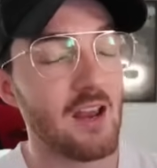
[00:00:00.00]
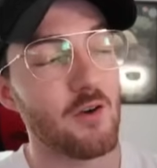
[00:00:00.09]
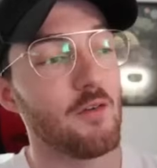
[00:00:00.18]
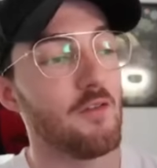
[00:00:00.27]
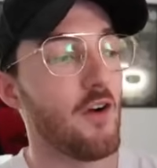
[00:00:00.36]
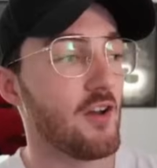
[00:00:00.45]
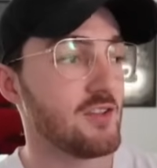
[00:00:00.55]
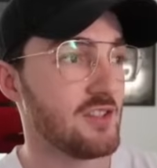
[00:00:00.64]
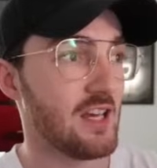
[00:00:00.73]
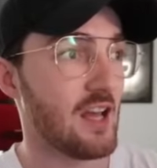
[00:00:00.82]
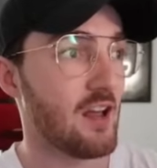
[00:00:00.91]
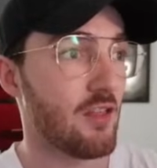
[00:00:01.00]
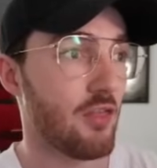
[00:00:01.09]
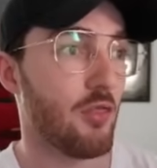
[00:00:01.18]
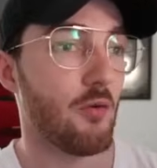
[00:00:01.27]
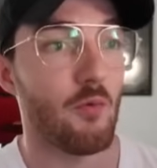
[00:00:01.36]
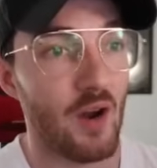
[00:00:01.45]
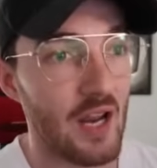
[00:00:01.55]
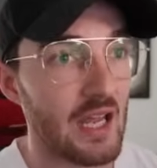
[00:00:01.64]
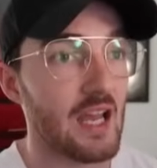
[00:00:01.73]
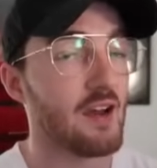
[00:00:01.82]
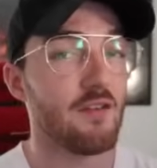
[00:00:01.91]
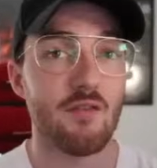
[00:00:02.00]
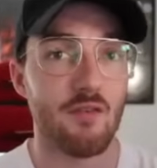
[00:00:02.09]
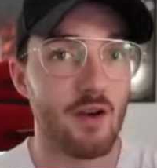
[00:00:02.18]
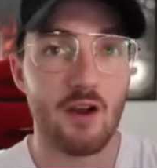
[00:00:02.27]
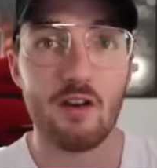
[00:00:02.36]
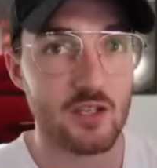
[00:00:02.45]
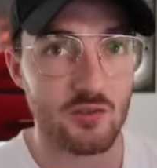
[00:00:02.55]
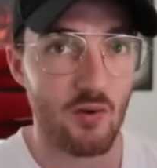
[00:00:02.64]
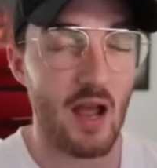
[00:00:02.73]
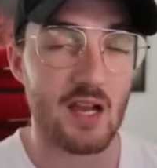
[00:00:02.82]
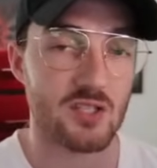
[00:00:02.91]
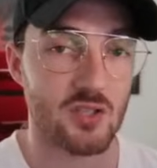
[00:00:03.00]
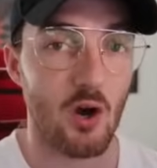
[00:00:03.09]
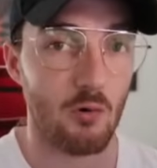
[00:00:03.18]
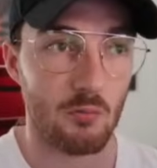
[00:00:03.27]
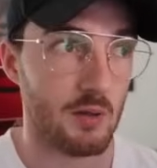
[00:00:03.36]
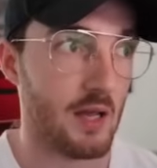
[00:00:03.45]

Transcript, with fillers: and you're versing three very trash gold